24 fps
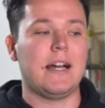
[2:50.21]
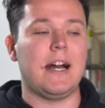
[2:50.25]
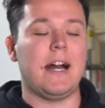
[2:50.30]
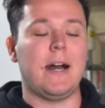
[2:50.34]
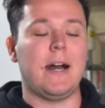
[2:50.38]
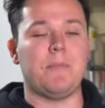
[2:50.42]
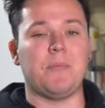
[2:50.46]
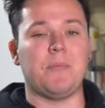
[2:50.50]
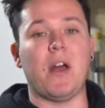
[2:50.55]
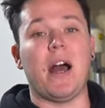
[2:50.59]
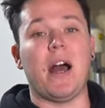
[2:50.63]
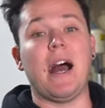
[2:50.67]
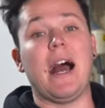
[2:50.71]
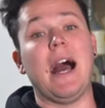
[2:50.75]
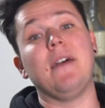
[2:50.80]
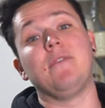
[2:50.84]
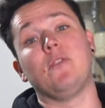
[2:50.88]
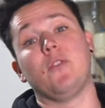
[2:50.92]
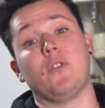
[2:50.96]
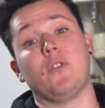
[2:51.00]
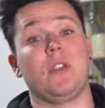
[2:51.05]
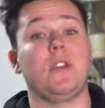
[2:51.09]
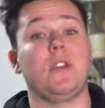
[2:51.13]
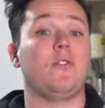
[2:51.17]
um, I
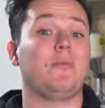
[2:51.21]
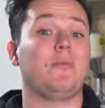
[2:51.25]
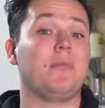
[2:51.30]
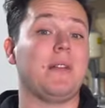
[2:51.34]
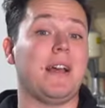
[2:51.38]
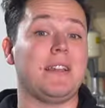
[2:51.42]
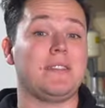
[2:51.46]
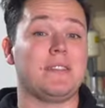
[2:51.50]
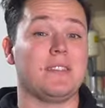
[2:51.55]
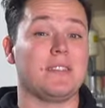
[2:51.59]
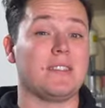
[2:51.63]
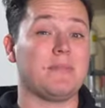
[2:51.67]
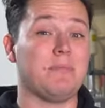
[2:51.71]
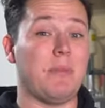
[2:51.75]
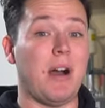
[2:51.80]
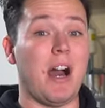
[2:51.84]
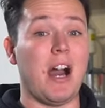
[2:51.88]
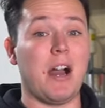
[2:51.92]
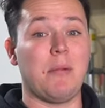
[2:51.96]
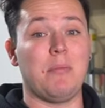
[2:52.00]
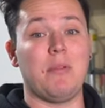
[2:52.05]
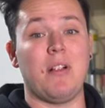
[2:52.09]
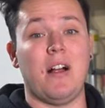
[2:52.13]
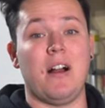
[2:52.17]
have already replaced the
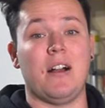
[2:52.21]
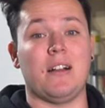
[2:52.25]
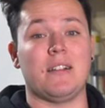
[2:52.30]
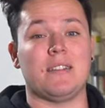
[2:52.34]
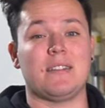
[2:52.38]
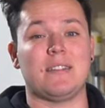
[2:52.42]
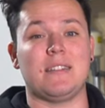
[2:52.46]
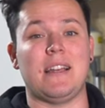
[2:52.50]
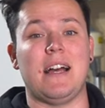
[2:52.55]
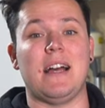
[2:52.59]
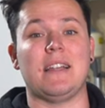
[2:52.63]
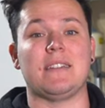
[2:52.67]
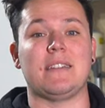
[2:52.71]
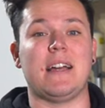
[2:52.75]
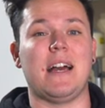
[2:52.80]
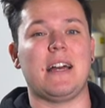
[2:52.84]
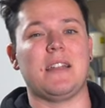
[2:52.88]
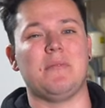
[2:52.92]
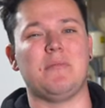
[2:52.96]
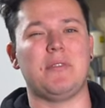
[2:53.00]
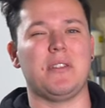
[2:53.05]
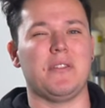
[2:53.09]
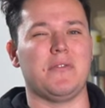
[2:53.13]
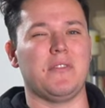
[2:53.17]
spark plugs as I
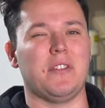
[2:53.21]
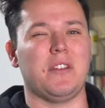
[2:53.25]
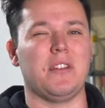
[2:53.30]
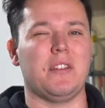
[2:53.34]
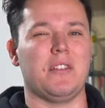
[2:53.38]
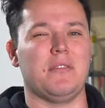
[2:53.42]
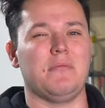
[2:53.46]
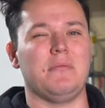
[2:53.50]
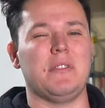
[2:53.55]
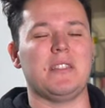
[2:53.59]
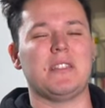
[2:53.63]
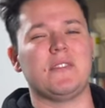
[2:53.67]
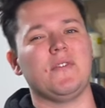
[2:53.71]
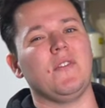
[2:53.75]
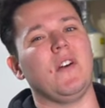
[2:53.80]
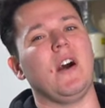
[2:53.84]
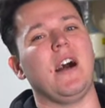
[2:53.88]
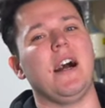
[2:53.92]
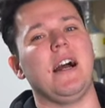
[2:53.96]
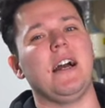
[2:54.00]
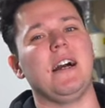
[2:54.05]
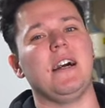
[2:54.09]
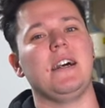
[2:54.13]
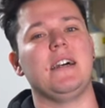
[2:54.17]
had a bit of a
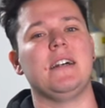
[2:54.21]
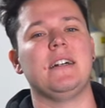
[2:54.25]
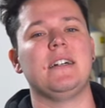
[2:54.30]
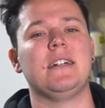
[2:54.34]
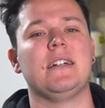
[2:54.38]
misfire,